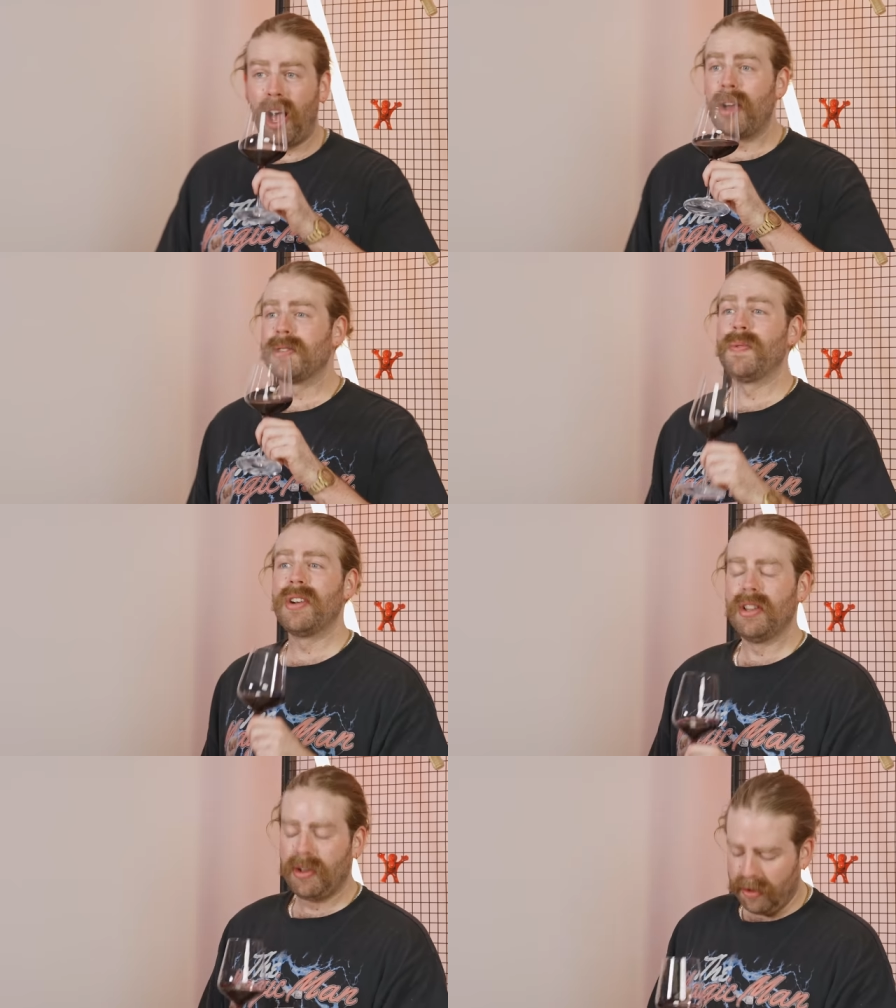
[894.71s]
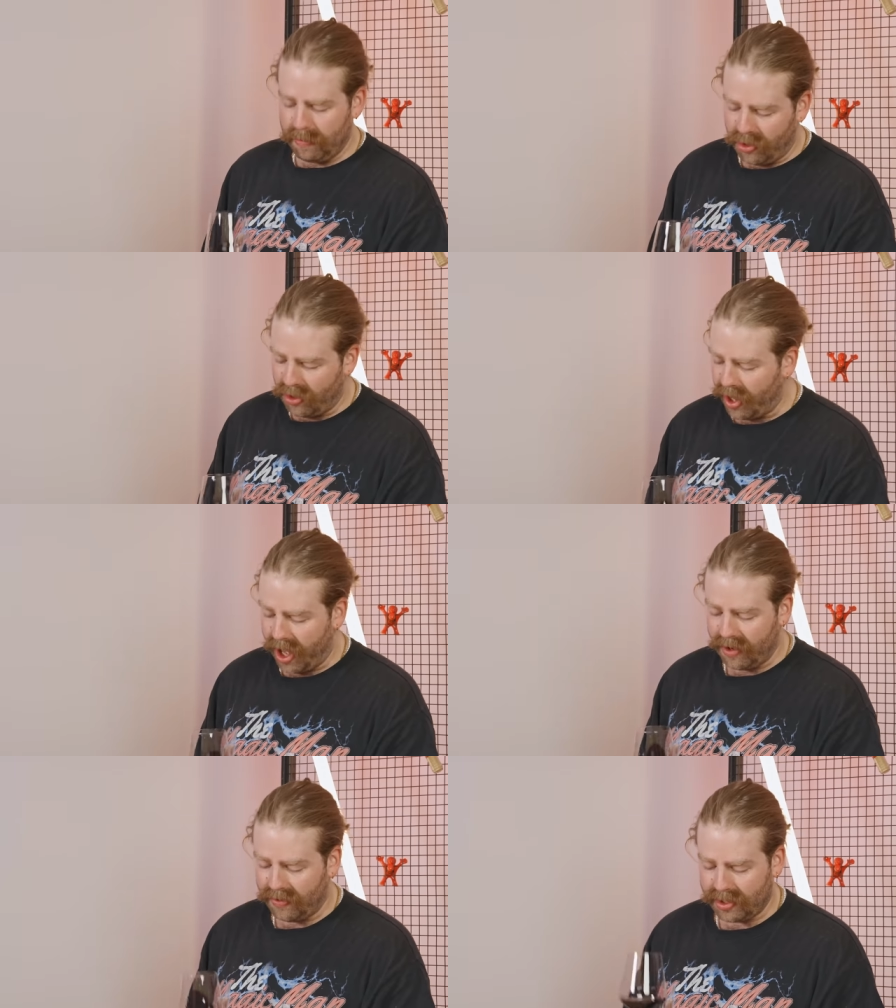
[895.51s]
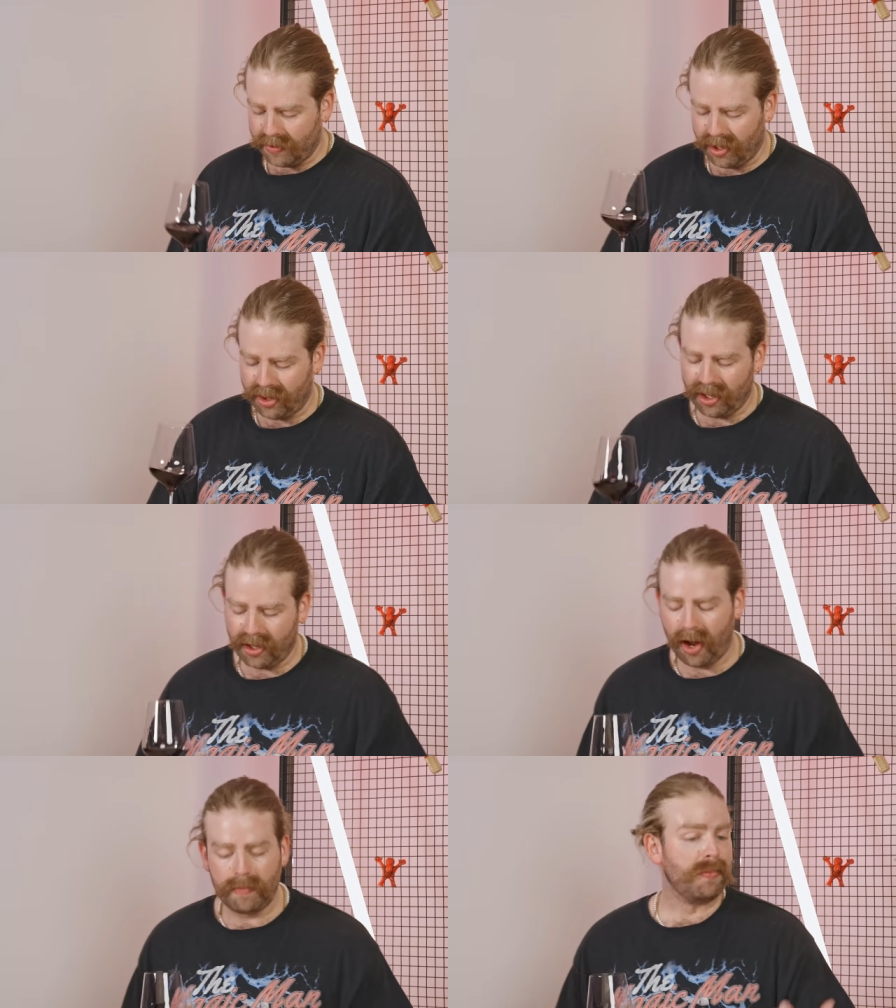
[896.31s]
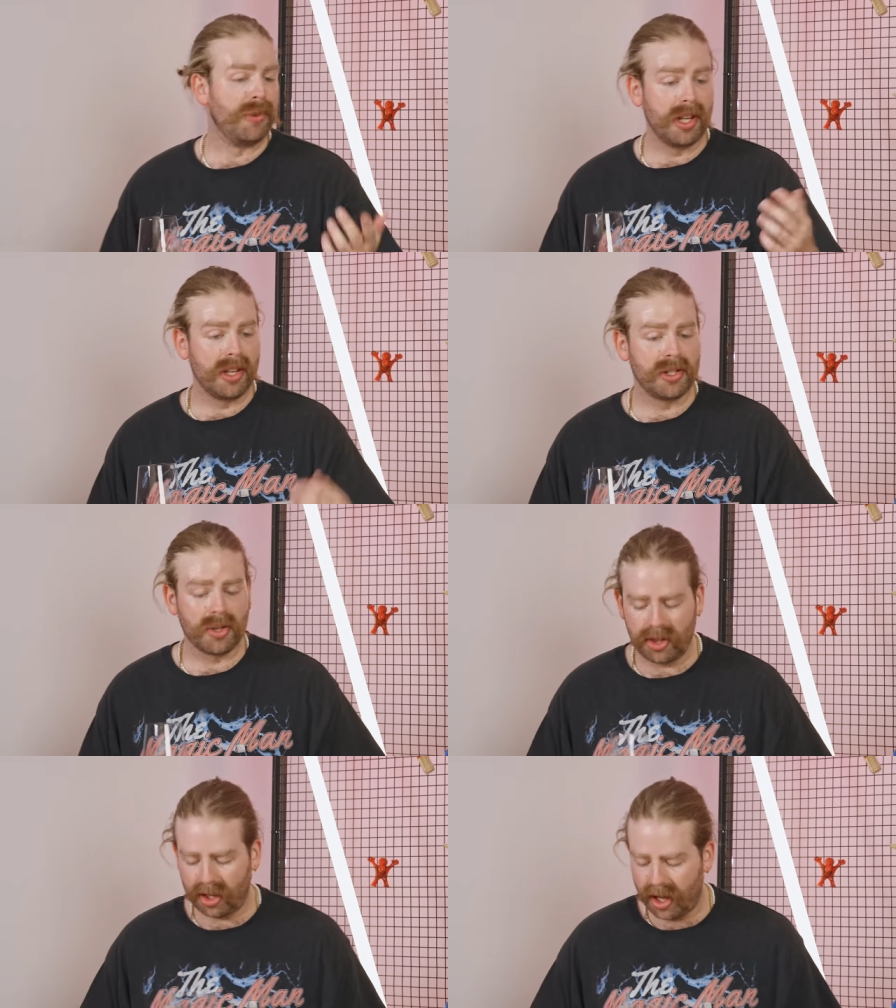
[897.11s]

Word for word: I just wanted a little bit more out of this one, I think. I really enjoyed the